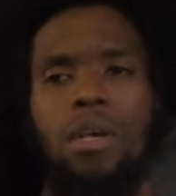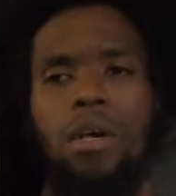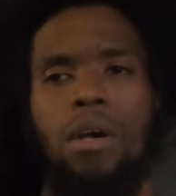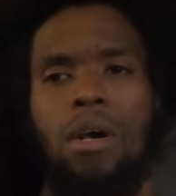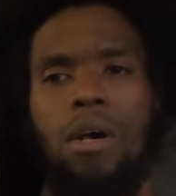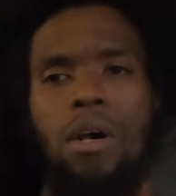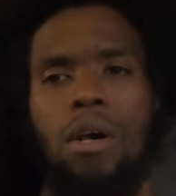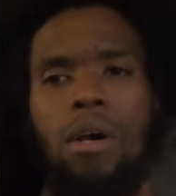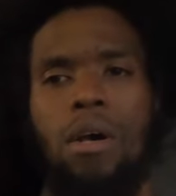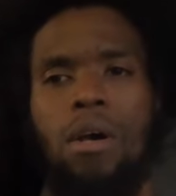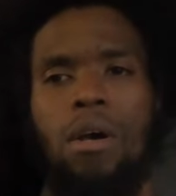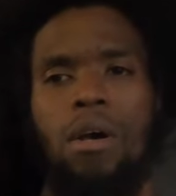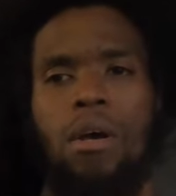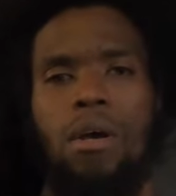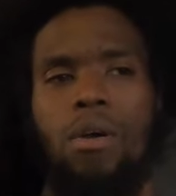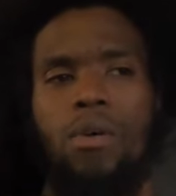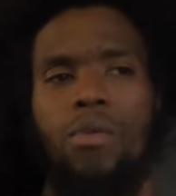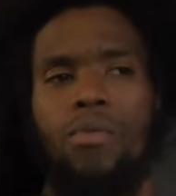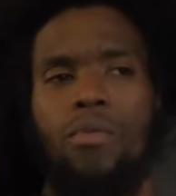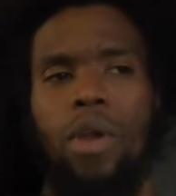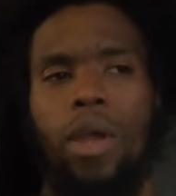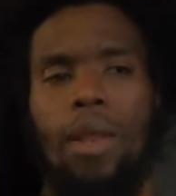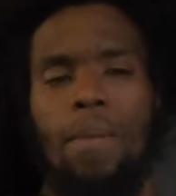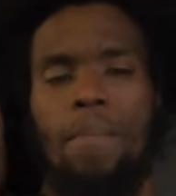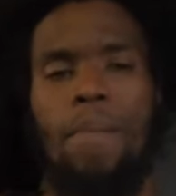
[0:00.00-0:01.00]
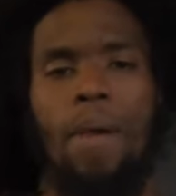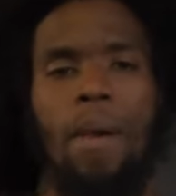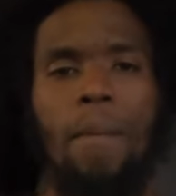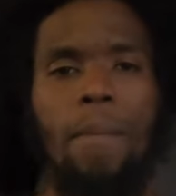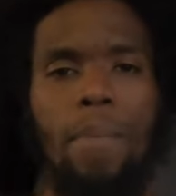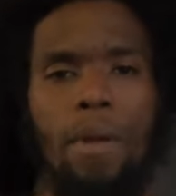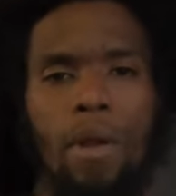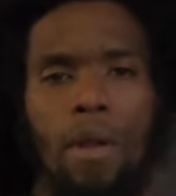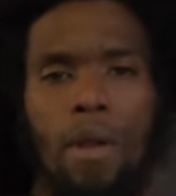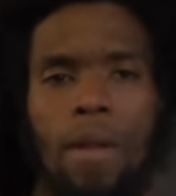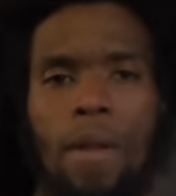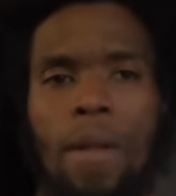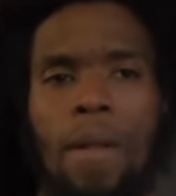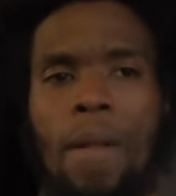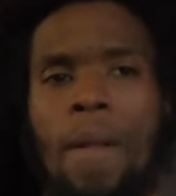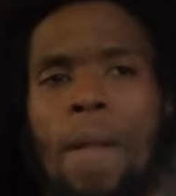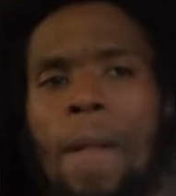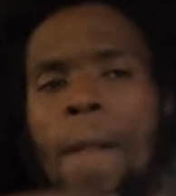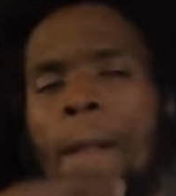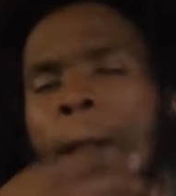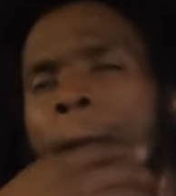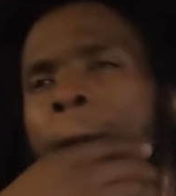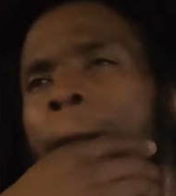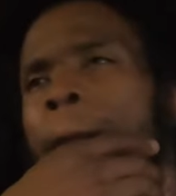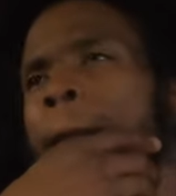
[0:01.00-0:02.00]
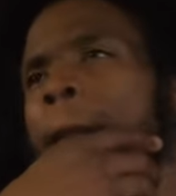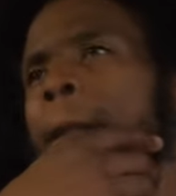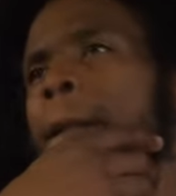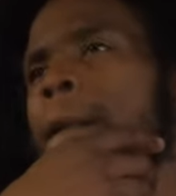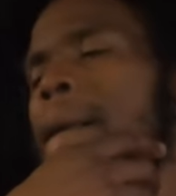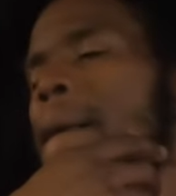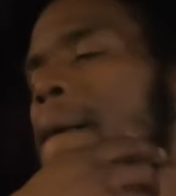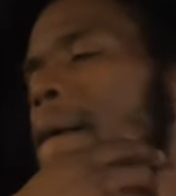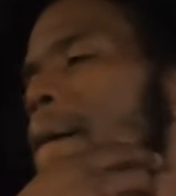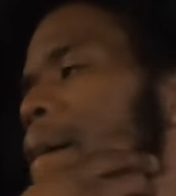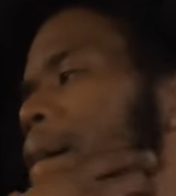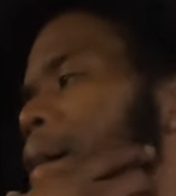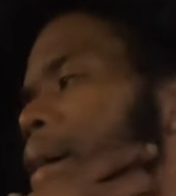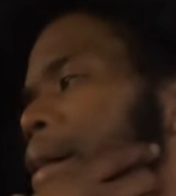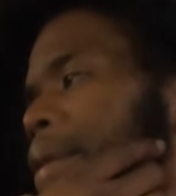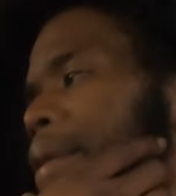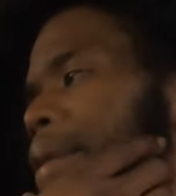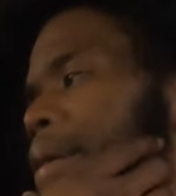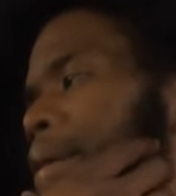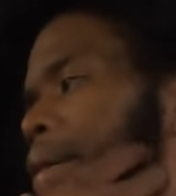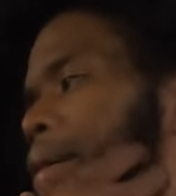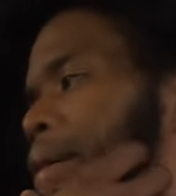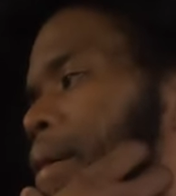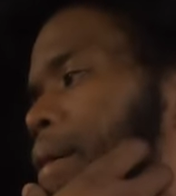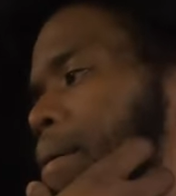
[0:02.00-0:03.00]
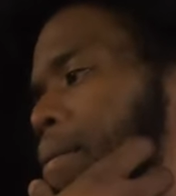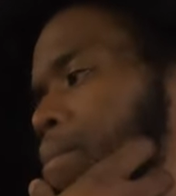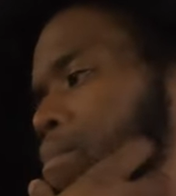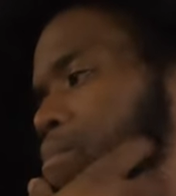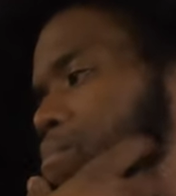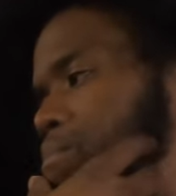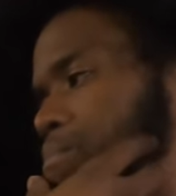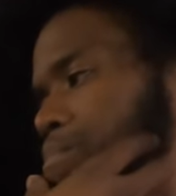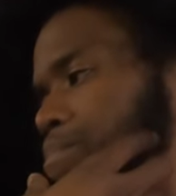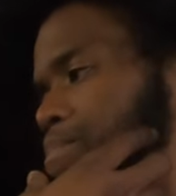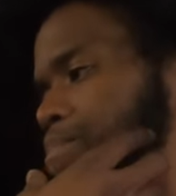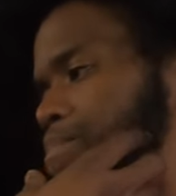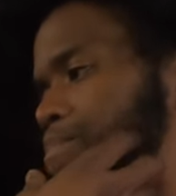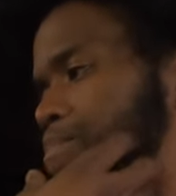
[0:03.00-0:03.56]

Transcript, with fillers: uh, red pepper, and um,